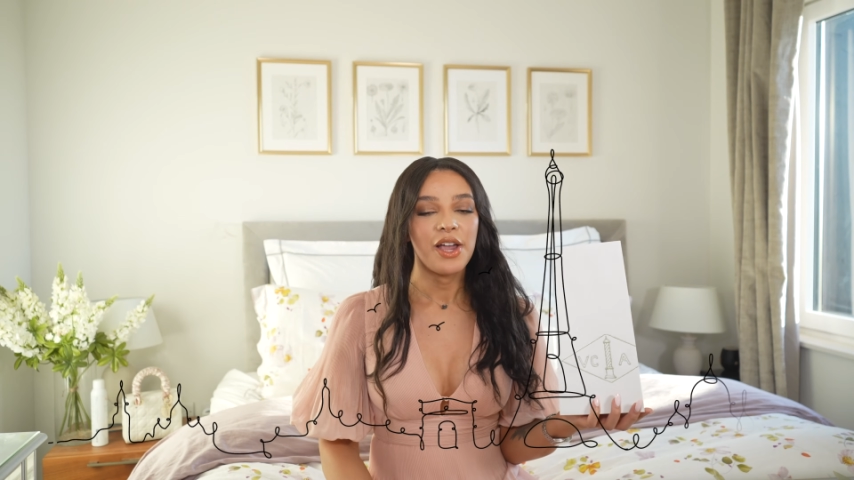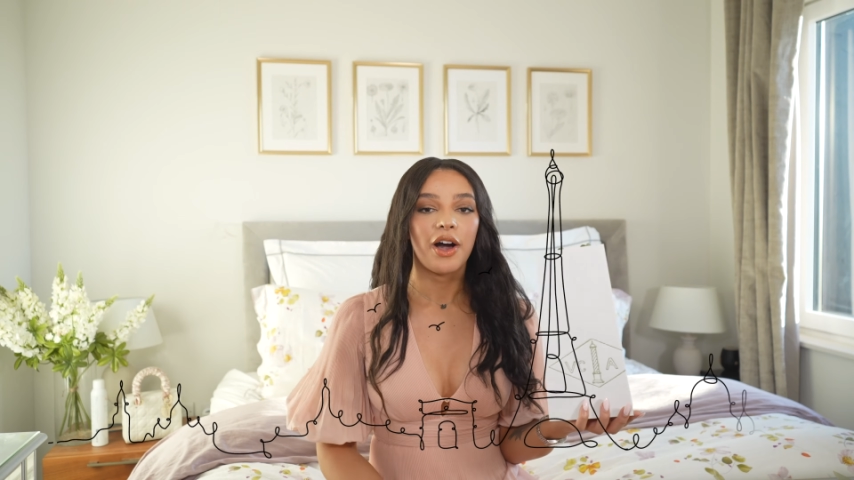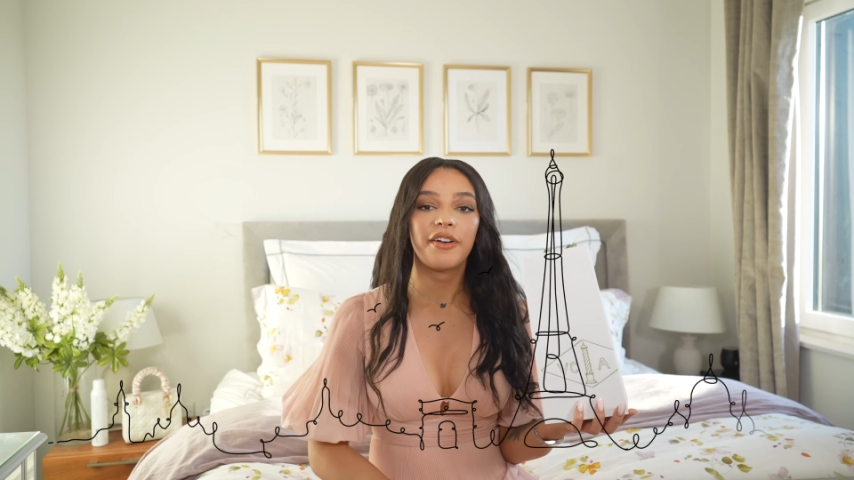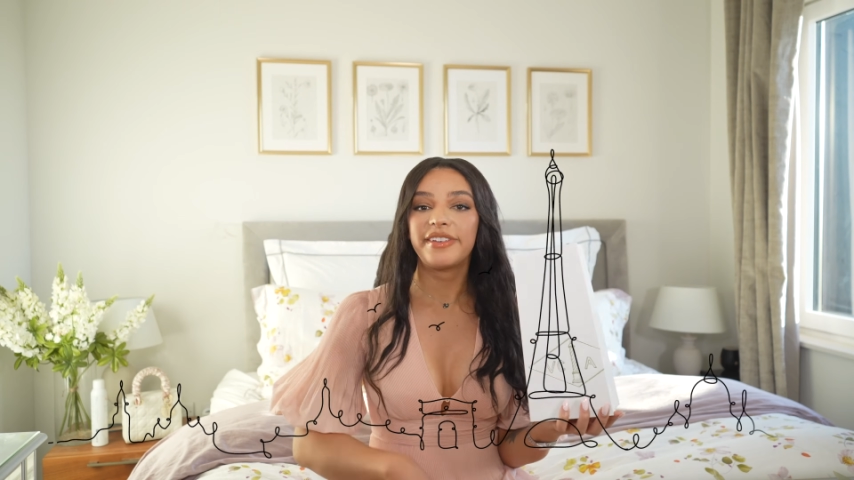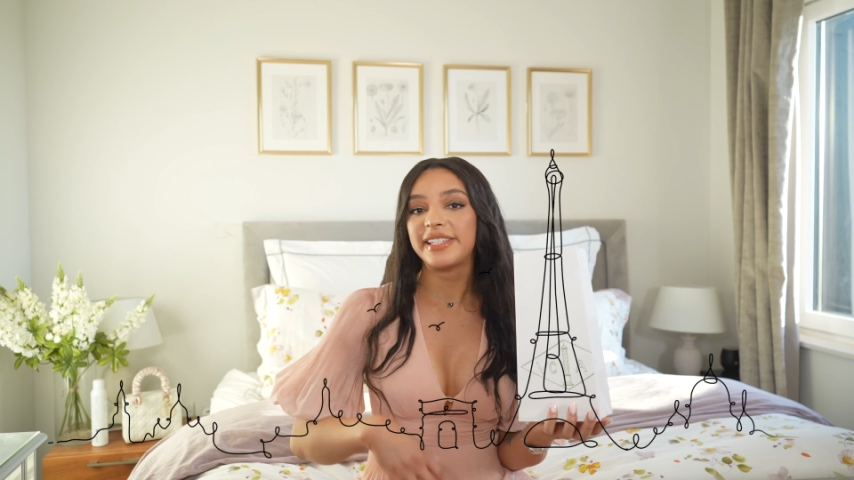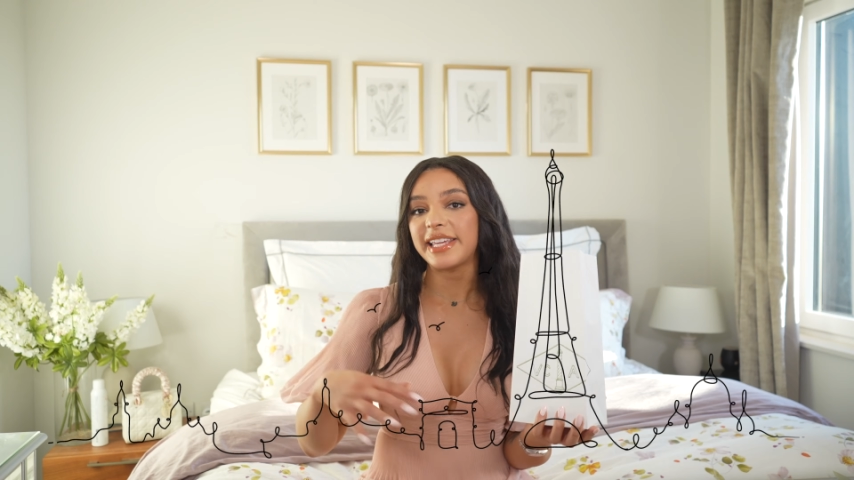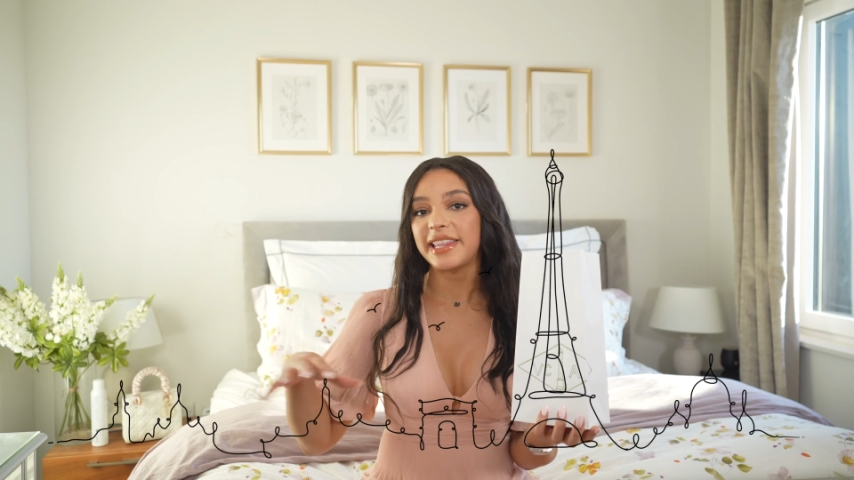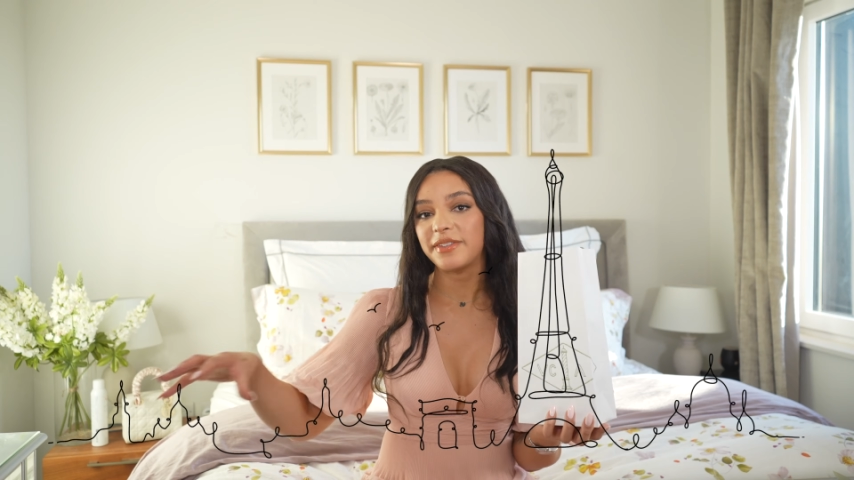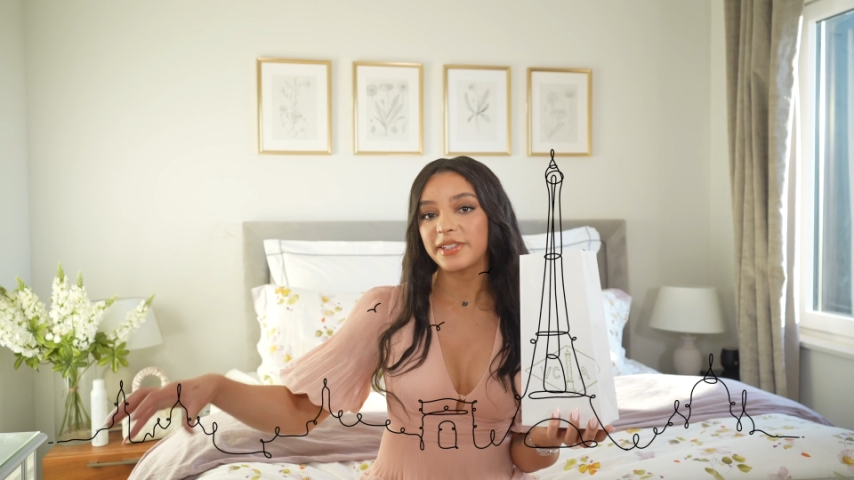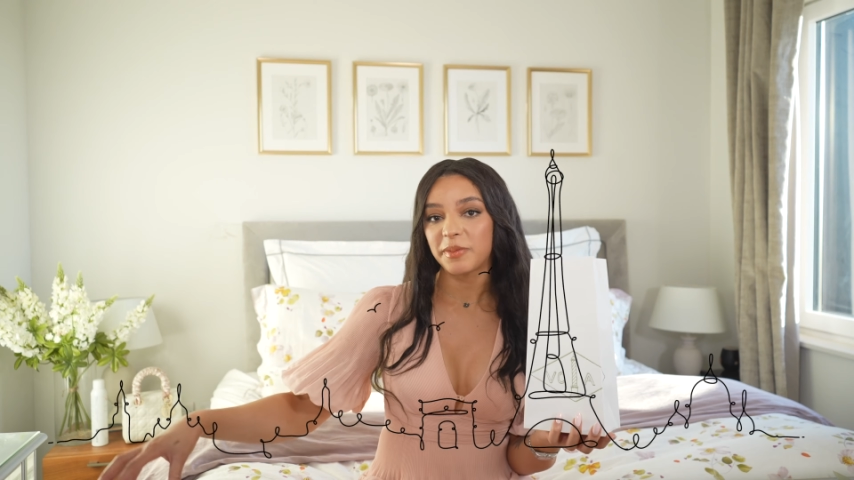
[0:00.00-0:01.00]
Obviously
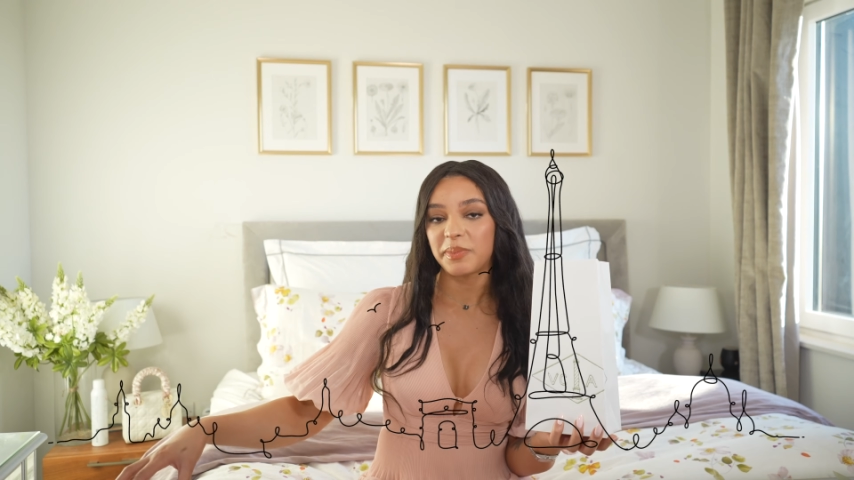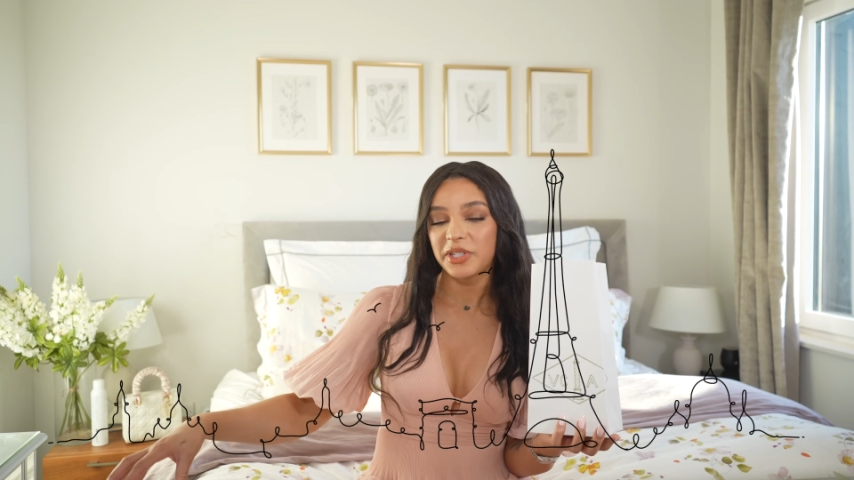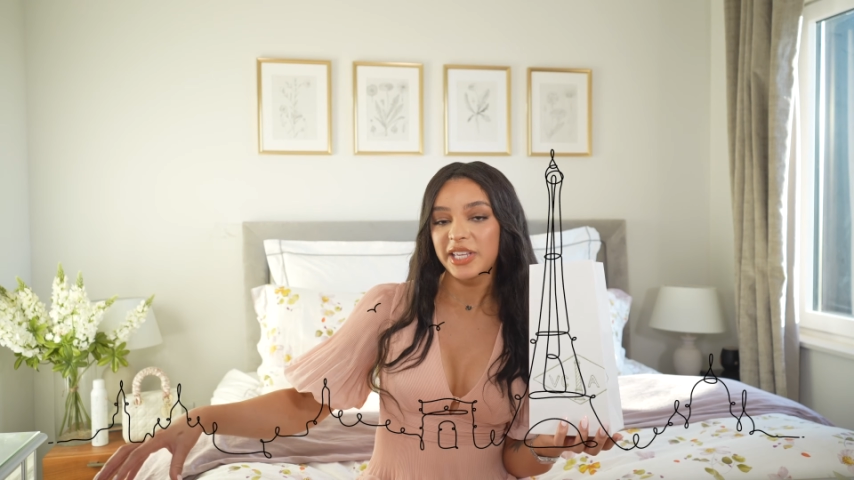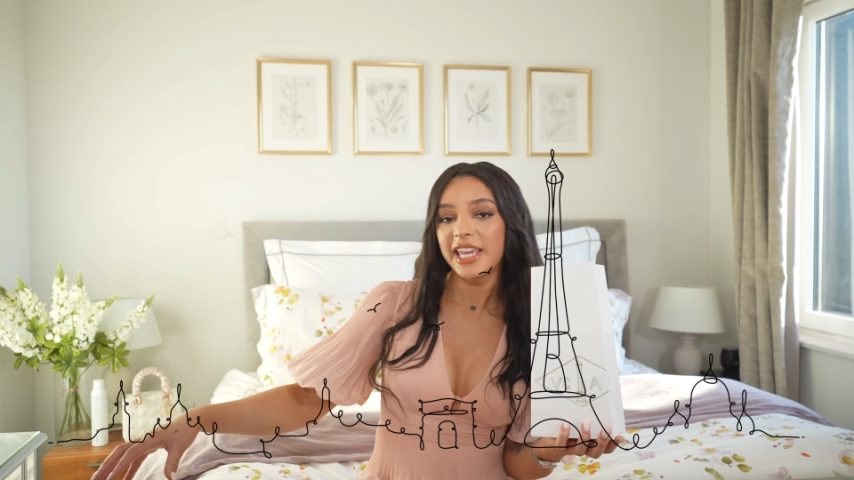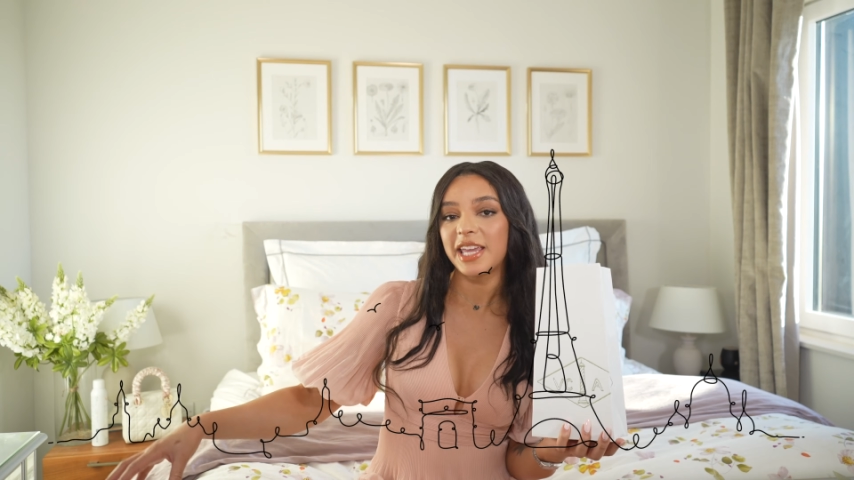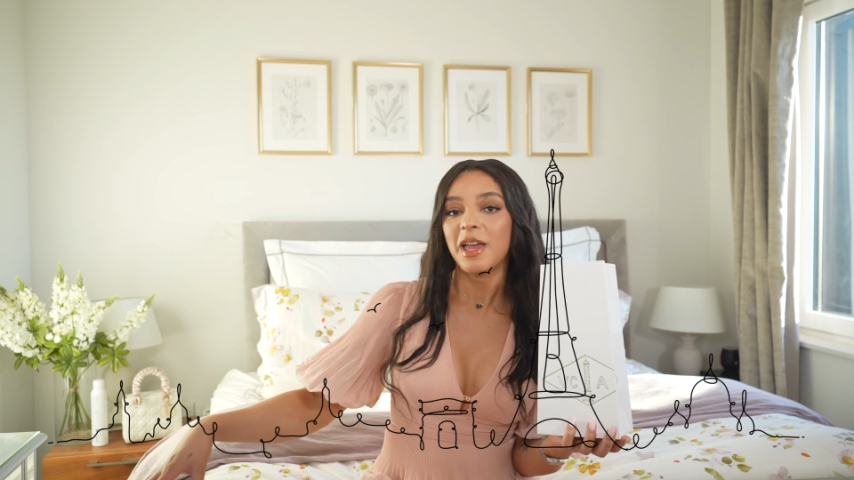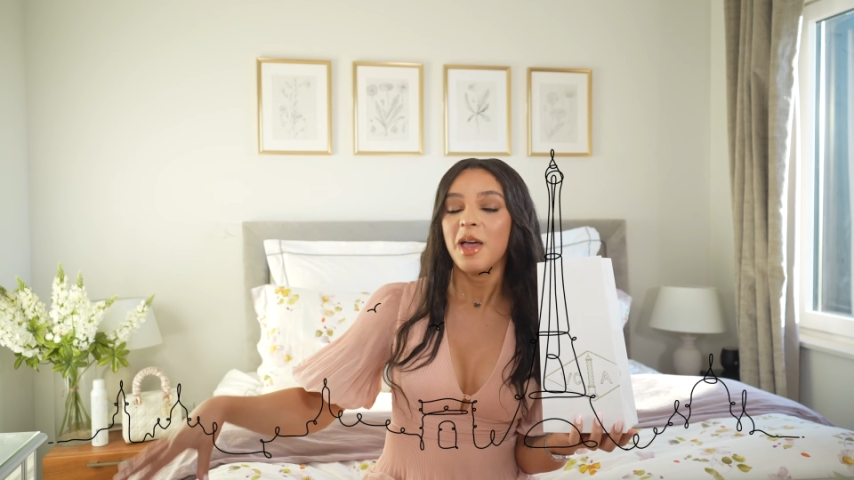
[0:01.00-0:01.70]
there was a boutique,